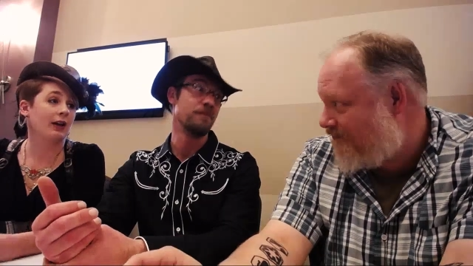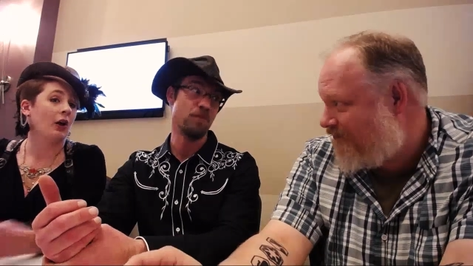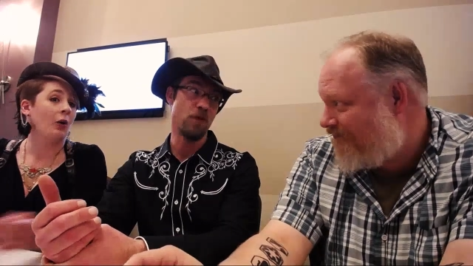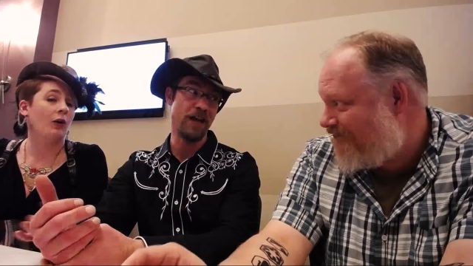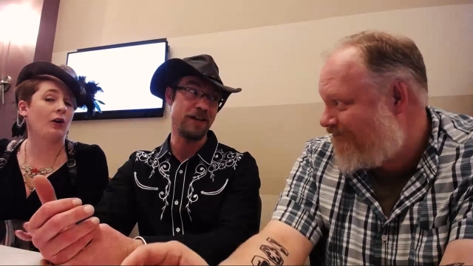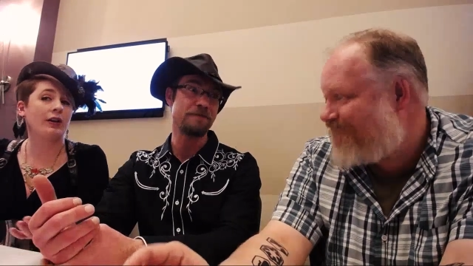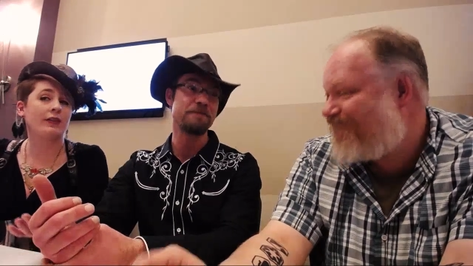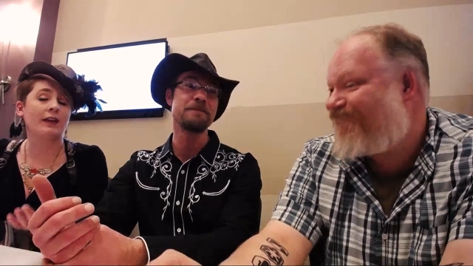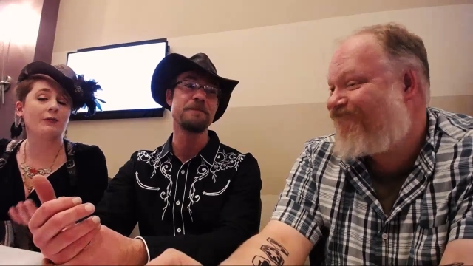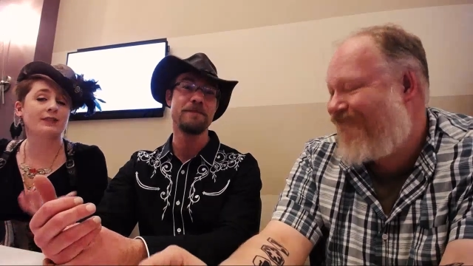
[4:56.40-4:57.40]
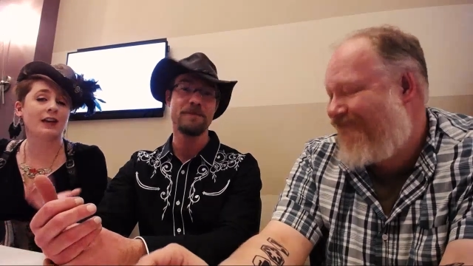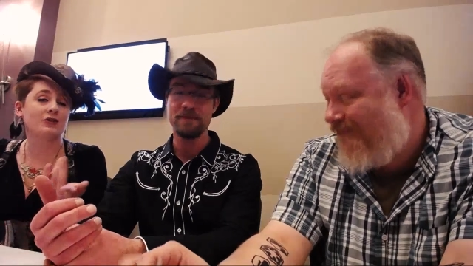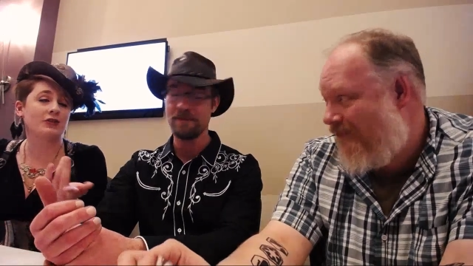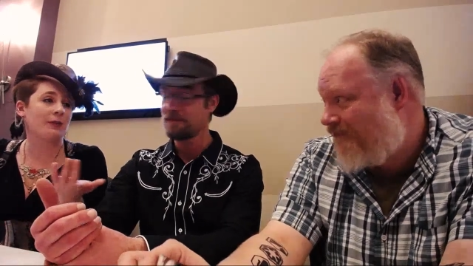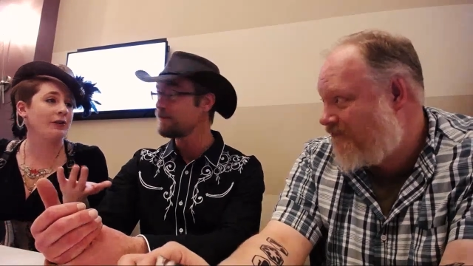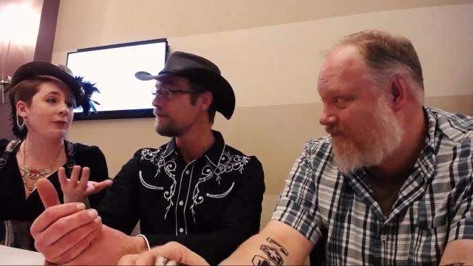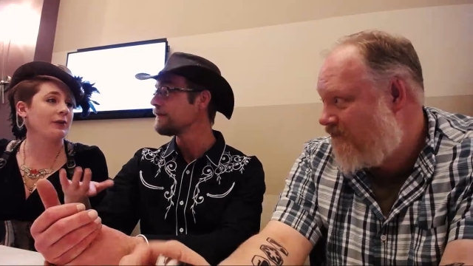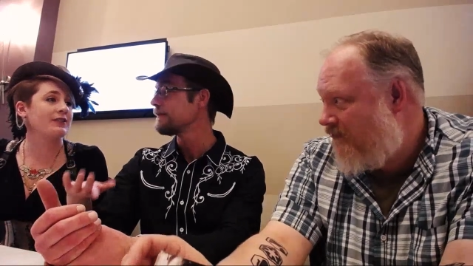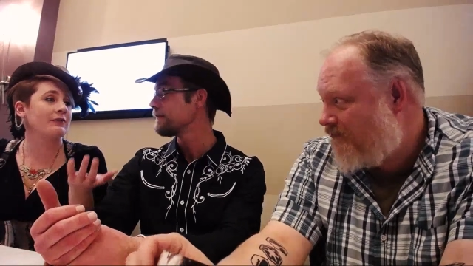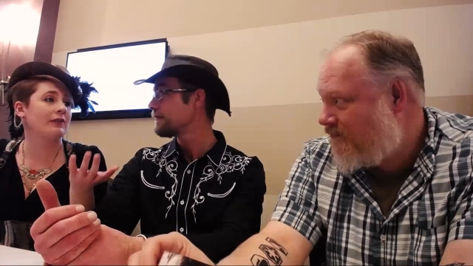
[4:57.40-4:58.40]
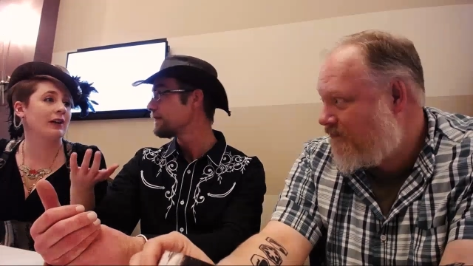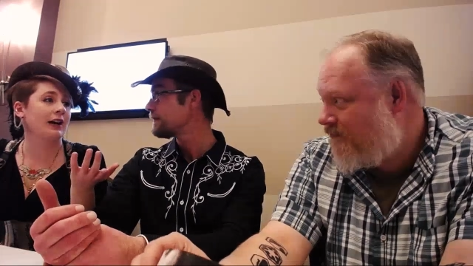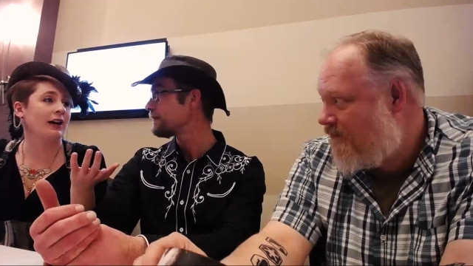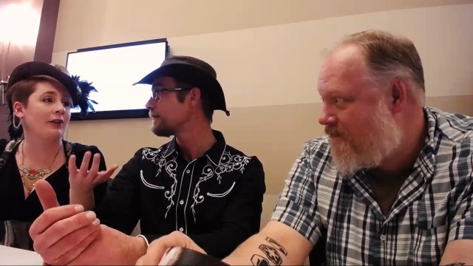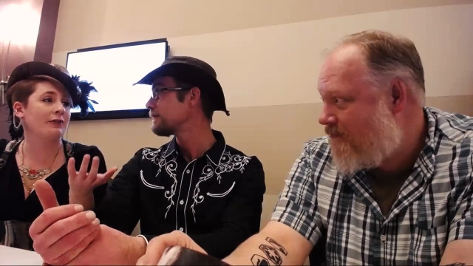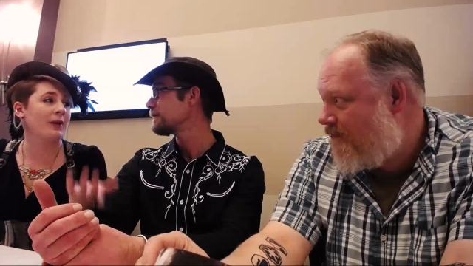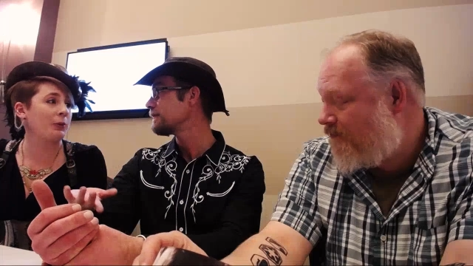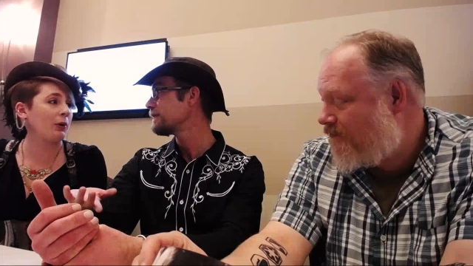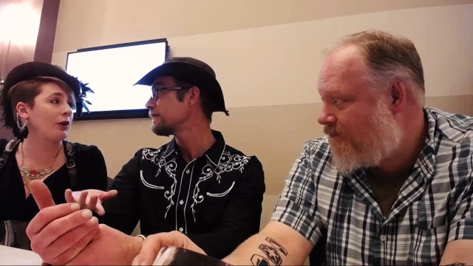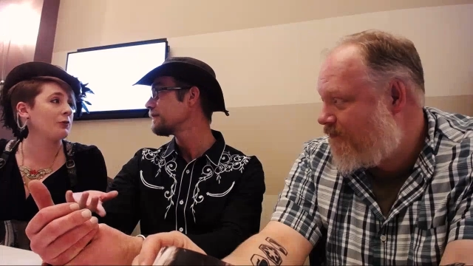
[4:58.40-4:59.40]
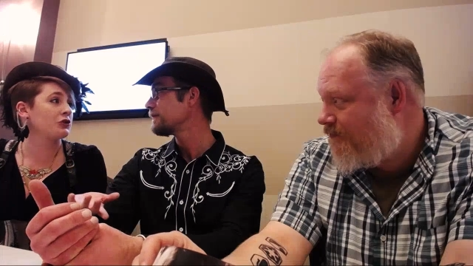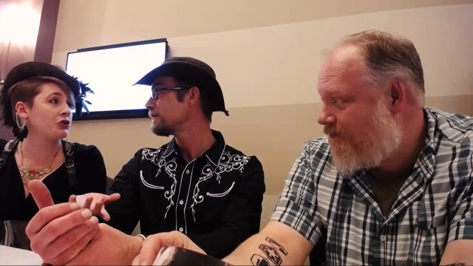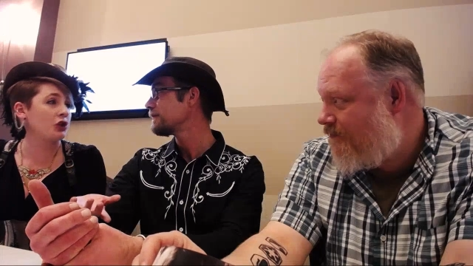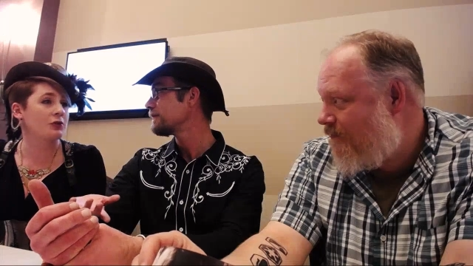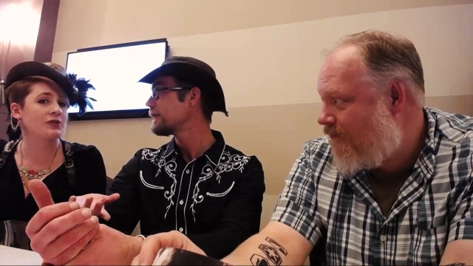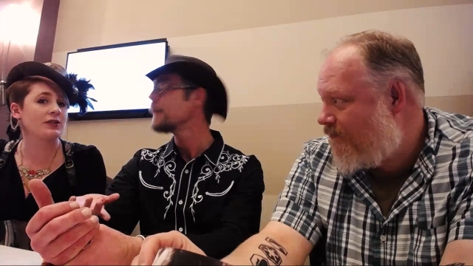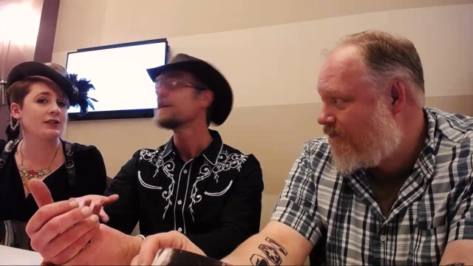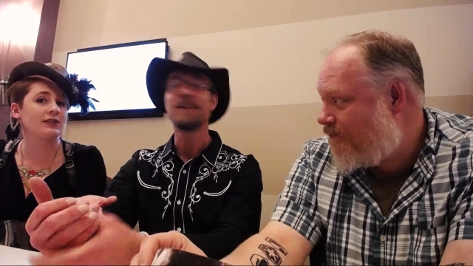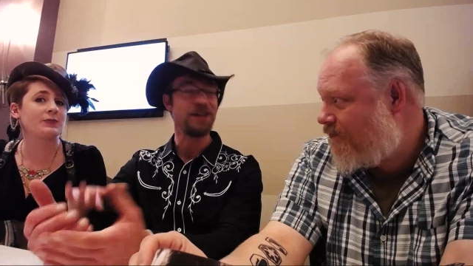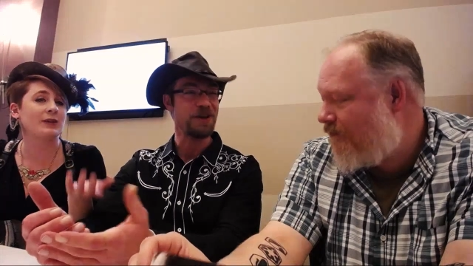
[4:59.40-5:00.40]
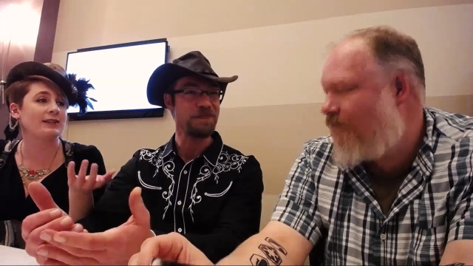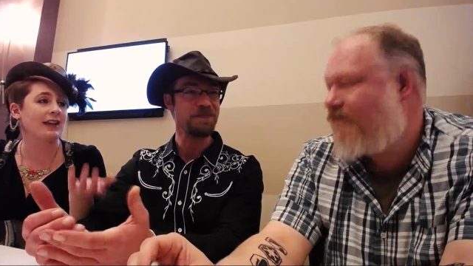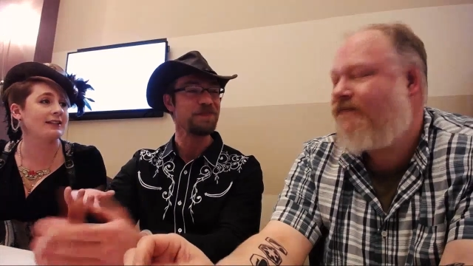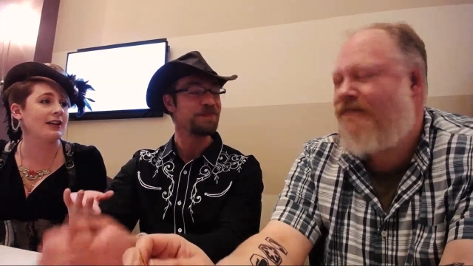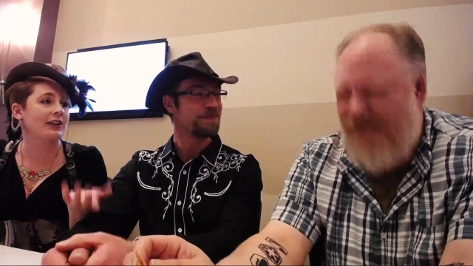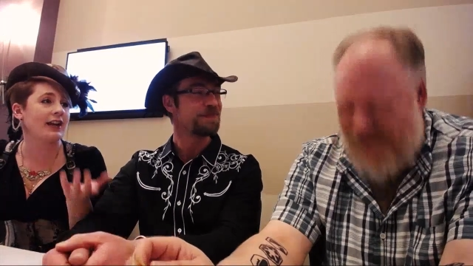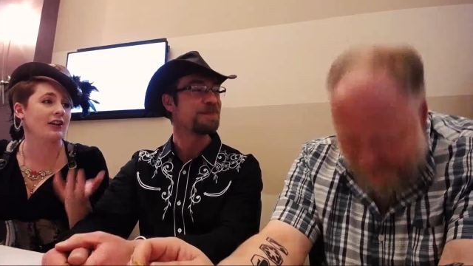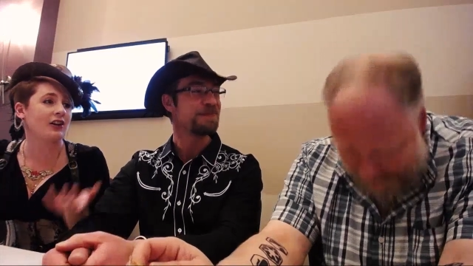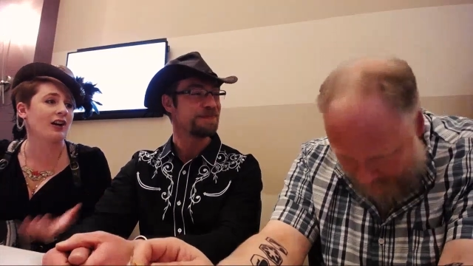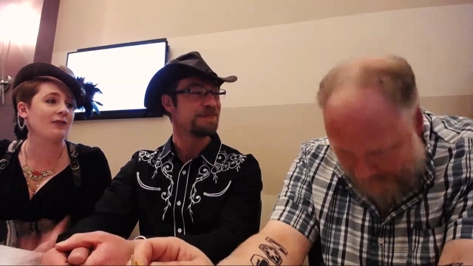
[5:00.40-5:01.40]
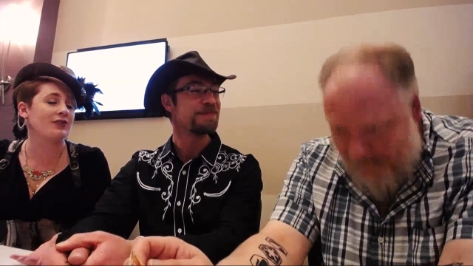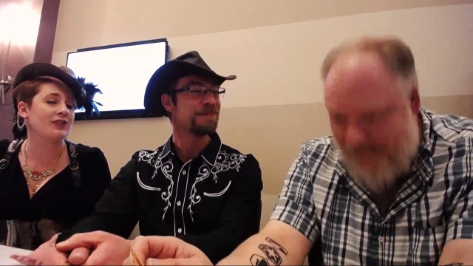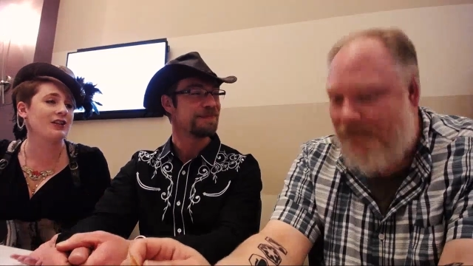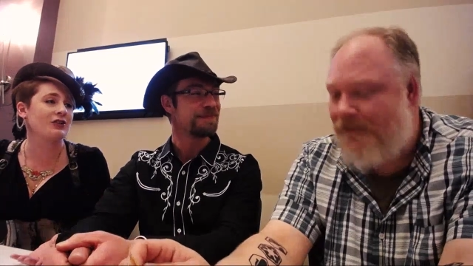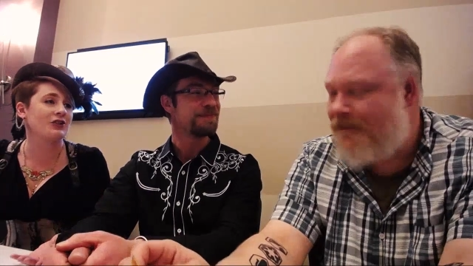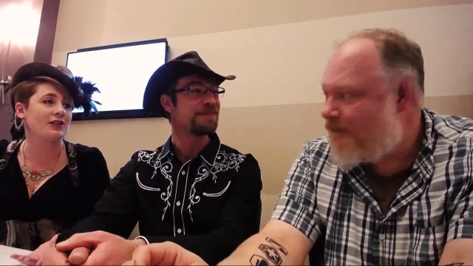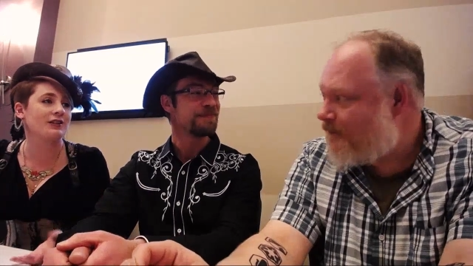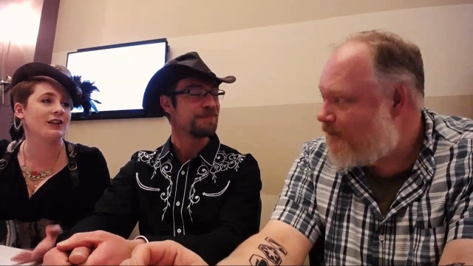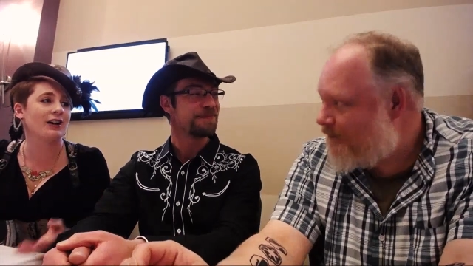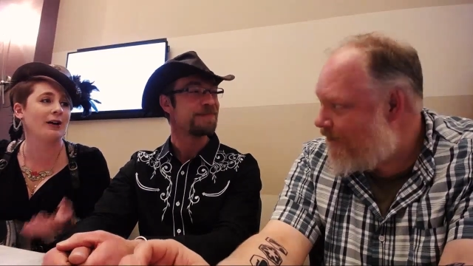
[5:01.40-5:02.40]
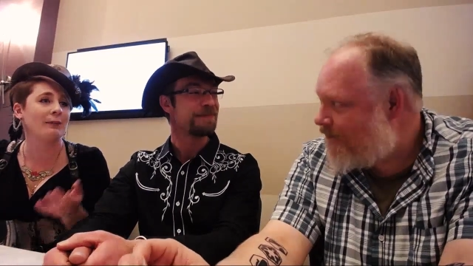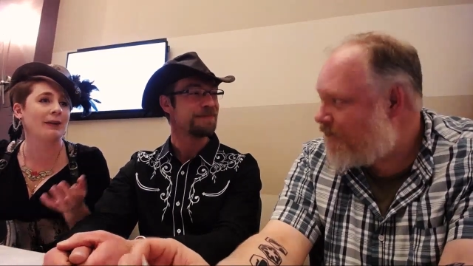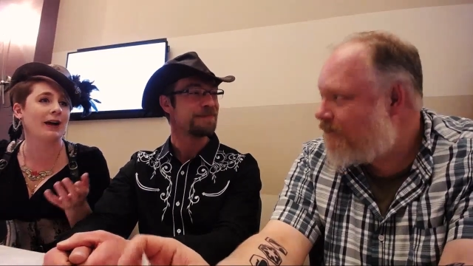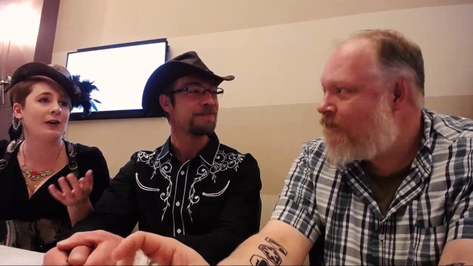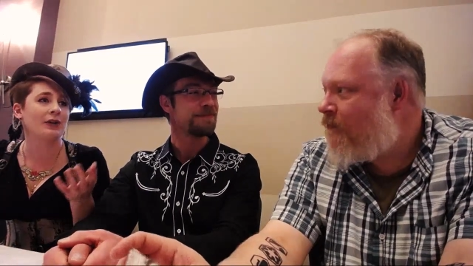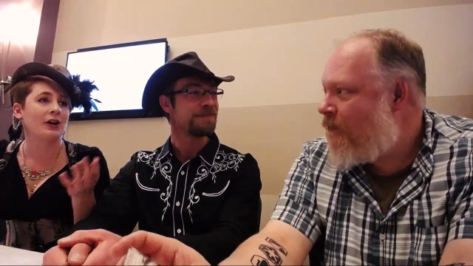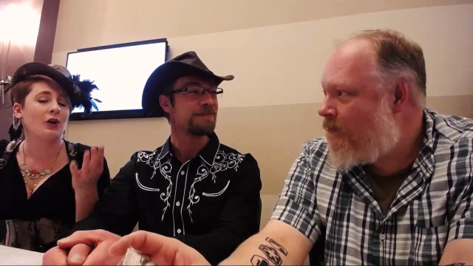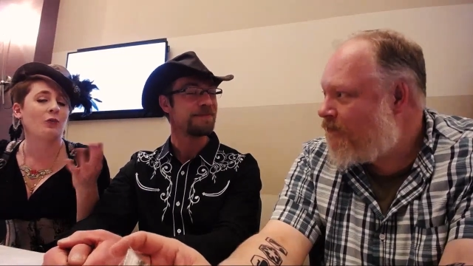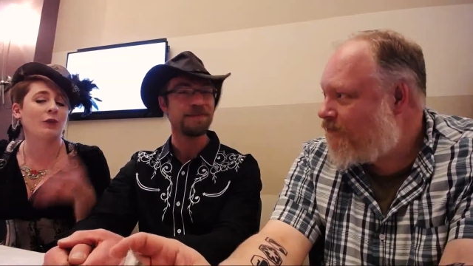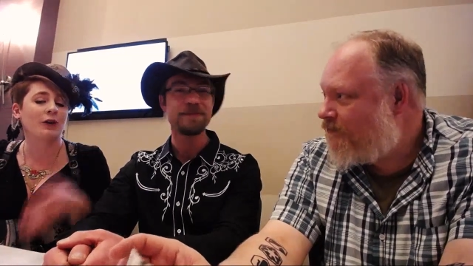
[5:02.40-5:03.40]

Speaker 1: right. Well, and that was actually part of the reason uh, February was chosen. Is we sat down and had a conversation about when